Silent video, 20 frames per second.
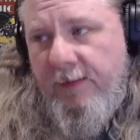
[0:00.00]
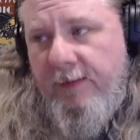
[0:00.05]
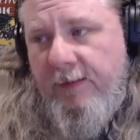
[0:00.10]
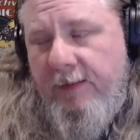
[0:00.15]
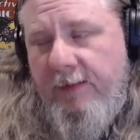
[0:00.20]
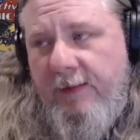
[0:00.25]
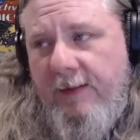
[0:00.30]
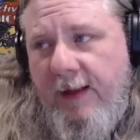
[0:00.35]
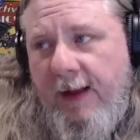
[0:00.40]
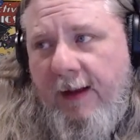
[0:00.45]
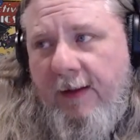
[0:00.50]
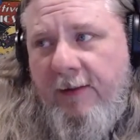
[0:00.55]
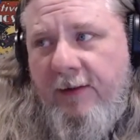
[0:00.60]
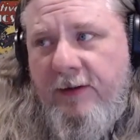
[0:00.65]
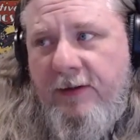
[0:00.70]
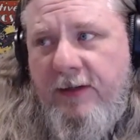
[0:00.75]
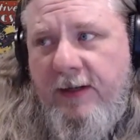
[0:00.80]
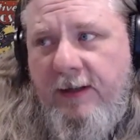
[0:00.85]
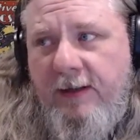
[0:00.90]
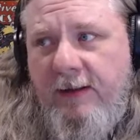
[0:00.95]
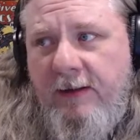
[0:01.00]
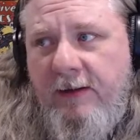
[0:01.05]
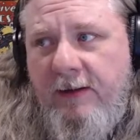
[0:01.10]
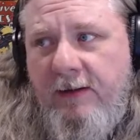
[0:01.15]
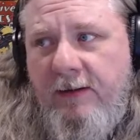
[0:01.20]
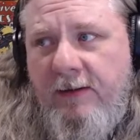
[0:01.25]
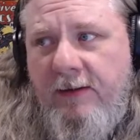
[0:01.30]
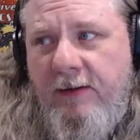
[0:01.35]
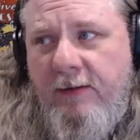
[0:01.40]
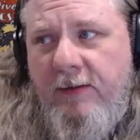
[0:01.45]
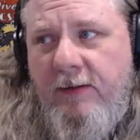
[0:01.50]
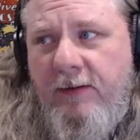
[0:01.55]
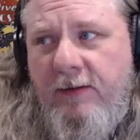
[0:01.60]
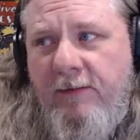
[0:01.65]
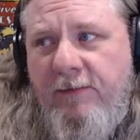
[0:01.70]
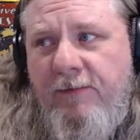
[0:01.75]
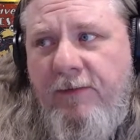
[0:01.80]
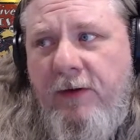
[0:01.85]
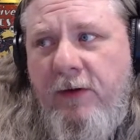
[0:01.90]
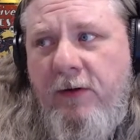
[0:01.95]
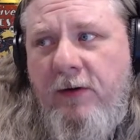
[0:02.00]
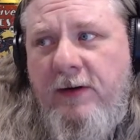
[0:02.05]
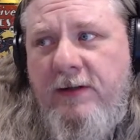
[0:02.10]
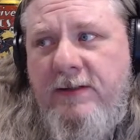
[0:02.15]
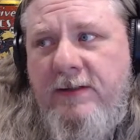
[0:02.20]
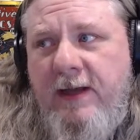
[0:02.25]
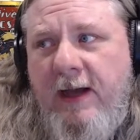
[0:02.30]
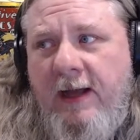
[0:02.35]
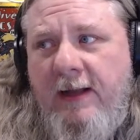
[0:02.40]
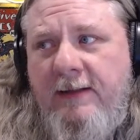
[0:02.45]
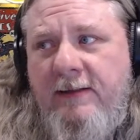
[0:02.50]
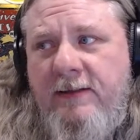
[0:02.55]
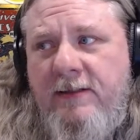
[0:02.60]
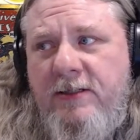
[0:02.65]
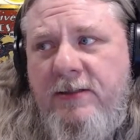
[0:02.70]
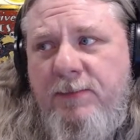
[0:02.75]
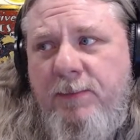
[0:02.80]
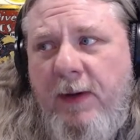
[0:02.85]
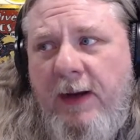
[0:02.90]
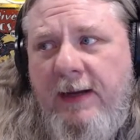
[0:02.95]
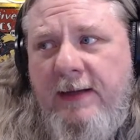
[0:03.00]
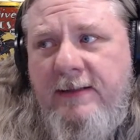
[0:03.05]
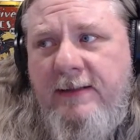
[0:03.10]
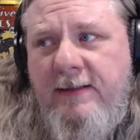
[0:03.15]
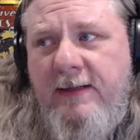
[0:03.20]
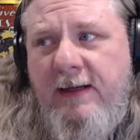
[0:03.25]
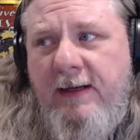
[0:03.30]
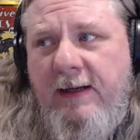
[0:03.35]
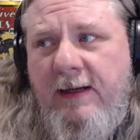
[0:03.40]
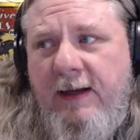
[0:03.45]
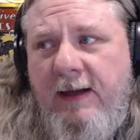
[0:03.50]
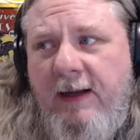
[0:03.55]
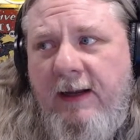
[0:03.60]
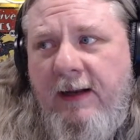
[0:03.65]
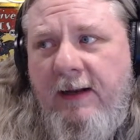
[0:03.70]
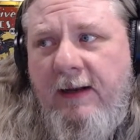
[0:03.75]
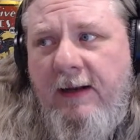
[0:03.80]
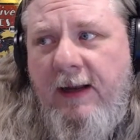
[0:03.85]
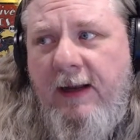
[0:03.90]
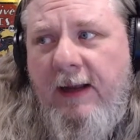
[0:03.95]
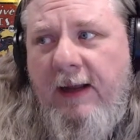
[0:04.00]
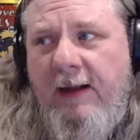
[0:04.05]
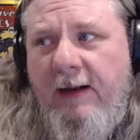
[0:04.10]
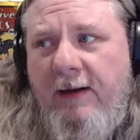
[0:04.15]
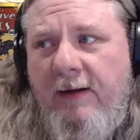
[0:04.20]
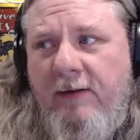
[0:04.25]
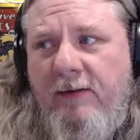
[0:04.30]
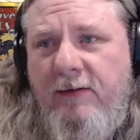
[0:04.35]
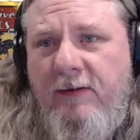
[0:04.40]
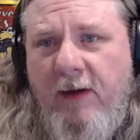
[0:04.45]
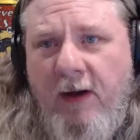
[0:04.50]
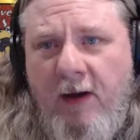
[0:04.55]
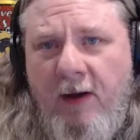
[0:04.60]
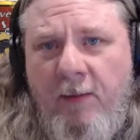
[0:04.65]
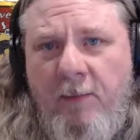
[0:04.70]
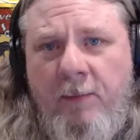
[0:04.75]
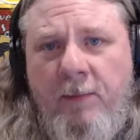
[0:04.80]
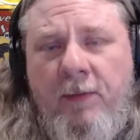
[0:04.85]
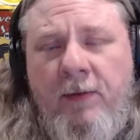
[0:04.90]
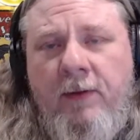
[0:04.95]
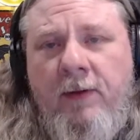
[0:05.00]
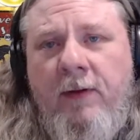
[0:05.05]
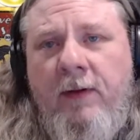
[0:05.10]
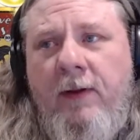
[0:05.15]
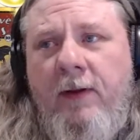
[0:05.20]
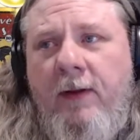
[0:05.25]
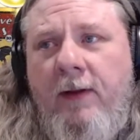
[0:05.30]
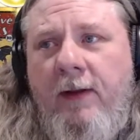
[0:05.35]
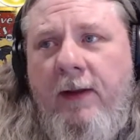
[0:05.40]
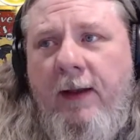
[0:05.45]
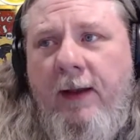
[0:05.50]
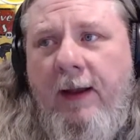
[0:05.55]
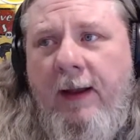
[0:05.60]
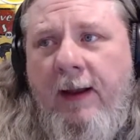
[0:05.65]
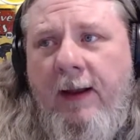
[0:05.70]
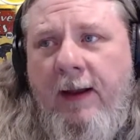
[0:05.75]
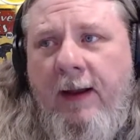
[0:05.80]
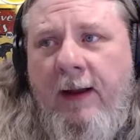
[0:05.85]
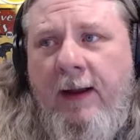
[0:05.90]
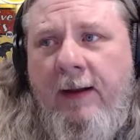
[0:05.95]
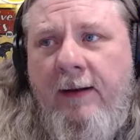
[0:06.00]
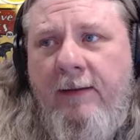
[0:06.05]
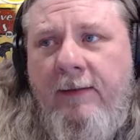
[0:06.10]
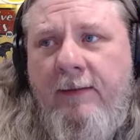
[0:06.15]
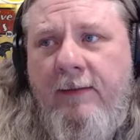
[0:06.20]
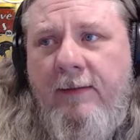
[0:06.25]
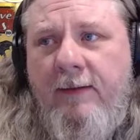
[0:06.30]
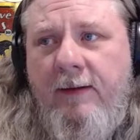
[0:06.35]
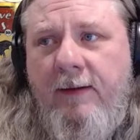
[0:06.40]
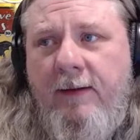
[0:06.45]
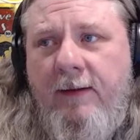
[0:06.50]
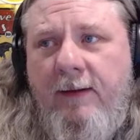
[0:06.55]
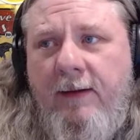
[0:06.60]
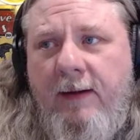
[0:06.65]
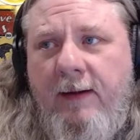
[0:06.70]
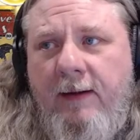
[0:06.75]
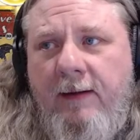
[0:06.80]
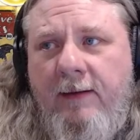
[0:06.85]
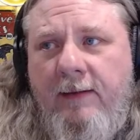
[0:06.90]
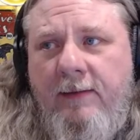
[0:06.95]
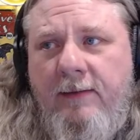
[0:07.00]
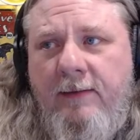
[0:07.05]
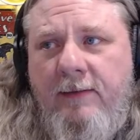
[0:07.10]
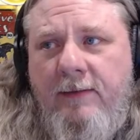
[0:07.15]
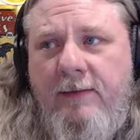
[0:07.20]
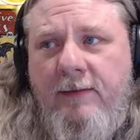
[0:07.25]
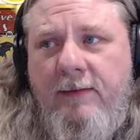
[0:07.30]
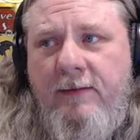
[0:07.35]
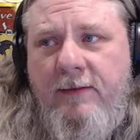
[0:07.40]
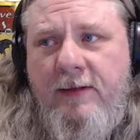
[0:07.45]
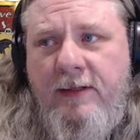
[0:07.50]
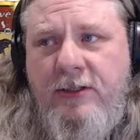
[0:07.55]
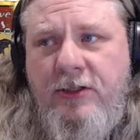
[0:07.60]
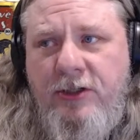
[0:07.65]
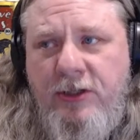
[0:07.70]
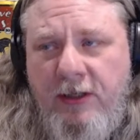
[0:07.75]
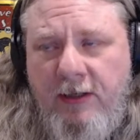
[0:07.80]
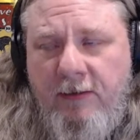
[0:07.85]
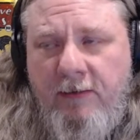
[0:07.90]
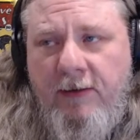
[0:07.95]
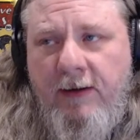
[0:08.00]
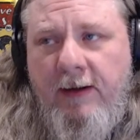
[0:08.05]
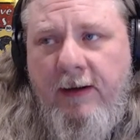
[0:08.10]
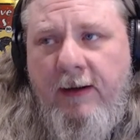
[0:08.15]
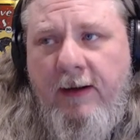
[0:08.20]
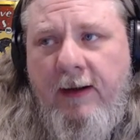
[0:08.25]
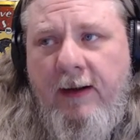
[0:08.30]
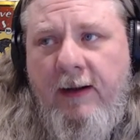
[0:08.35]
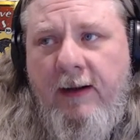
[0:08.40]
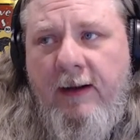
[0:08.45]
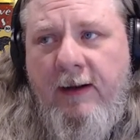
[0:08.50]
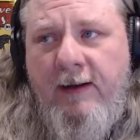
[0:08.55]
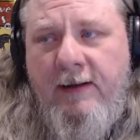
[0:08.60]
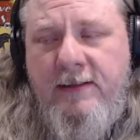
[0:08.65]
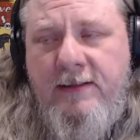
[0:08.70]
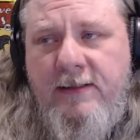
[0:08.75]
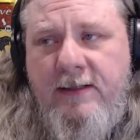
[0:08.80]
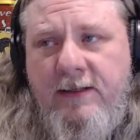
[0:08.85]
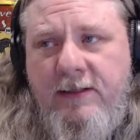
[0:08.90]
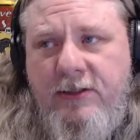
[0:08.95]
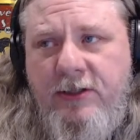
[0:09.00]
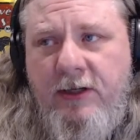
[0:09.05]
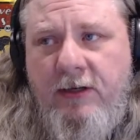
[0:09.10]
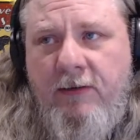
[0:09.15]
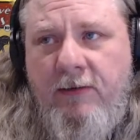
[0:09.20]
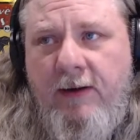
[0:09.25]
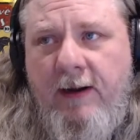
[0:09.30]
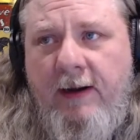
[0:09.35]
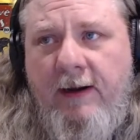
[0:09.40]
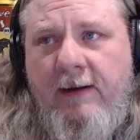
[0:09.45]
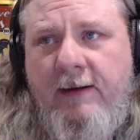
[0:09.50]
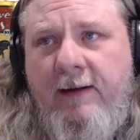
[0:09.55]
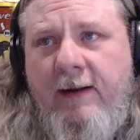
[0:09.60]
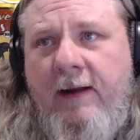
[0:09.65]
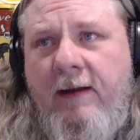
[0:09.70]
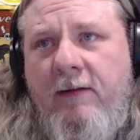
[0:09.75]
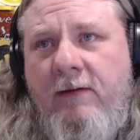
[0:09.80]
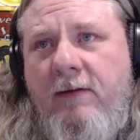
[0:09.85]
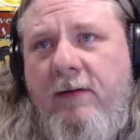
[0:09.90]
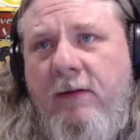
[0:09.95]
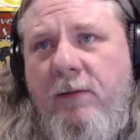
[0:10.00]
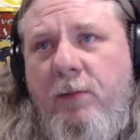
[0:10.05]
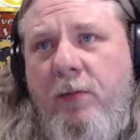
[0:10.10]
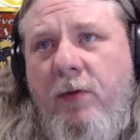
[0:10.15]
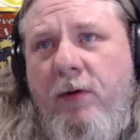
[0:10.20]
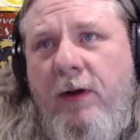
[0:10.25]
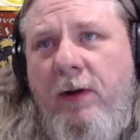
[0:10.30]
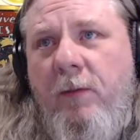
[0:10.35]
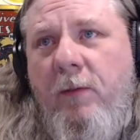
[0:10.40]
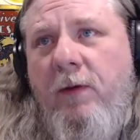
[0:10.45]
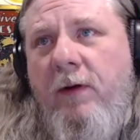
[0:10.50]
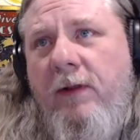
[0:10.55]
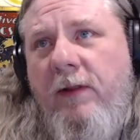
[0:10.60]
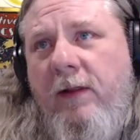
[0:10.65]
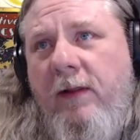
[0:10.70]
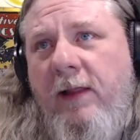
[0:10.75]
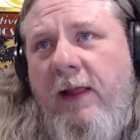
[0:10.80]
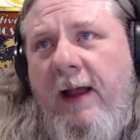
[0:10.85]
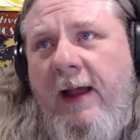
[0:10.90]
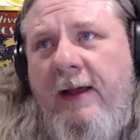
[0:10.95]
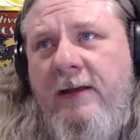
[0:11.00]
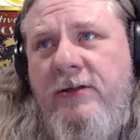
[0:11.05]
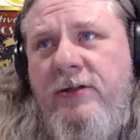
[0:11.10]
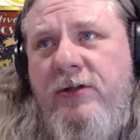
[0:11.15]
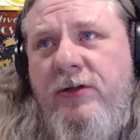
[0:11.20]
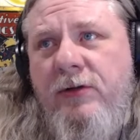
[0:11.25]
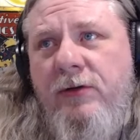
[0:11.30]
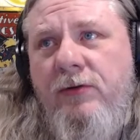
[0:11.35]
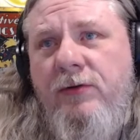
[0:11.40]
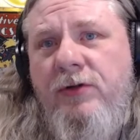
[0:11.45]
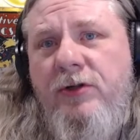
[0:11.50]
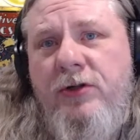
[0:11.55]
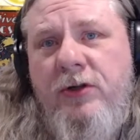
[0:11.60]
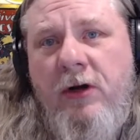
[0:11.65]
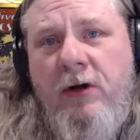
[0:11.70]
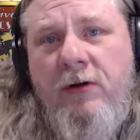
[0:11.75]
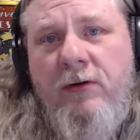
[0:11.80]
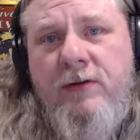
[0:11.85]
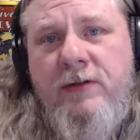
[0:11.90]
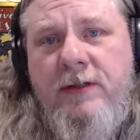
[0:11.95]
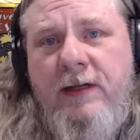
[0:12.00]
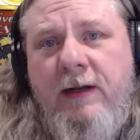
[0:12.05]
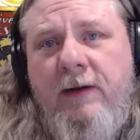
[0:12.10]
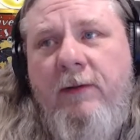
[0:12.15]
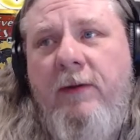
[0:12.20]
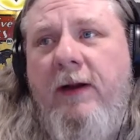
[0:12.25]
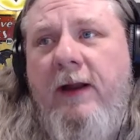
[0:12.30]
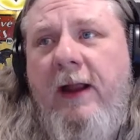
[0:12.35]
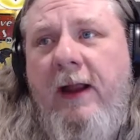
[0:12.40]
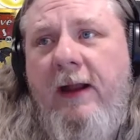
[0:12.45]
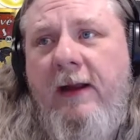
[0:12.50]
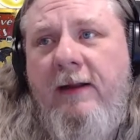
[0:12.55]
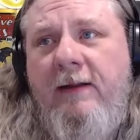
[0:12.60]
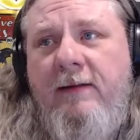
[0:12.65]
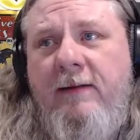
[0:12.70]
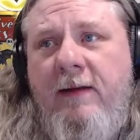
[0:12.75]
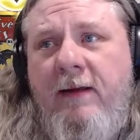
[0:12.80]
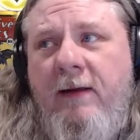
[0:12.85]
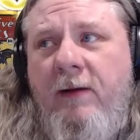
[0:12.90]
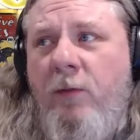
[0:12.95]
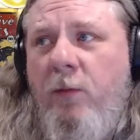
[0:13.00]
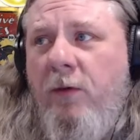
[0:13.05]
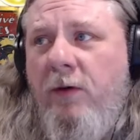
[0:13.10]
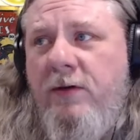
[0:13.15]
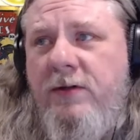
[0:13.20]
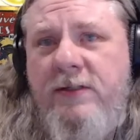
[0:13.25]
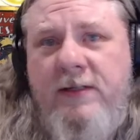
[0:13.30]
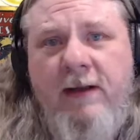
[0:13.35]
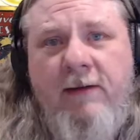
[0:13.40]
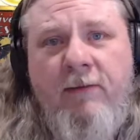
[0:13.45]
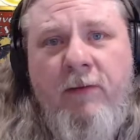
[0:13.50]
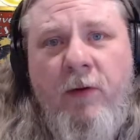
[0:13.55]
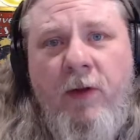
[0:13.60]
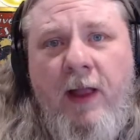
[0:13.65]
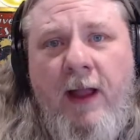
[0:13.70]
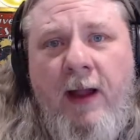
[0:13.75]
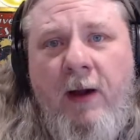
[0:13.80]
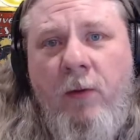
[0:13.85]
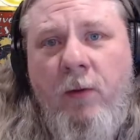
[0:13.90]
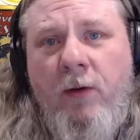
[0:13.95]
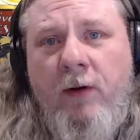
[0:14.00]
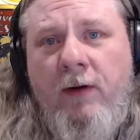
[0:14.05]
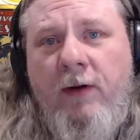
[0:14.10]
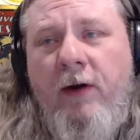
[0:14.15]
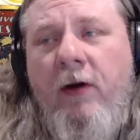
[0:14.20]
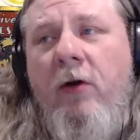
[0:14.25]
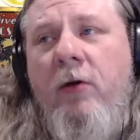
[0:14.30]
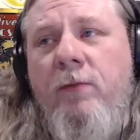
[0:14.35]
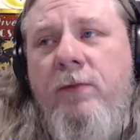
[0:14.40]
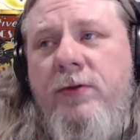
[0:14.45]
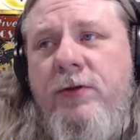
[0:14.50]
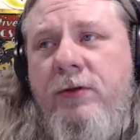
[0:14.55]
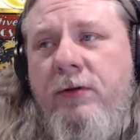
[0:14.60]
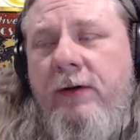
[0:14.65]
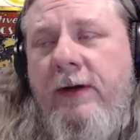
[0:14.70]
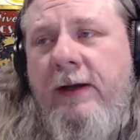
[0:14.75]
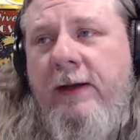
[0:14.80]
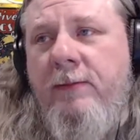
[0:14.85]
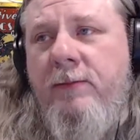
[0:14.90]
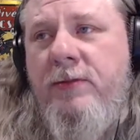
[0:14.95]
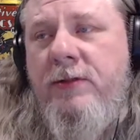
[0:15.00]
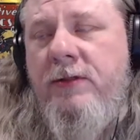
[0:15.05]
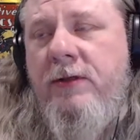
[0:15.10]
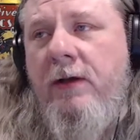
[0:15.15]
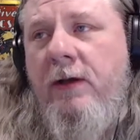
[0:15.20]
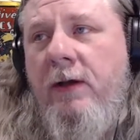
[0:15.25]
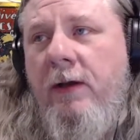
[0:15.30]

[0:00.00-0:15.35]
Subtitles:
now the feud has gotten spicy and dumb and degenerate, and it has degenerated down to the point where the last 2 shows Nick Rekieta did were several hour cope streams.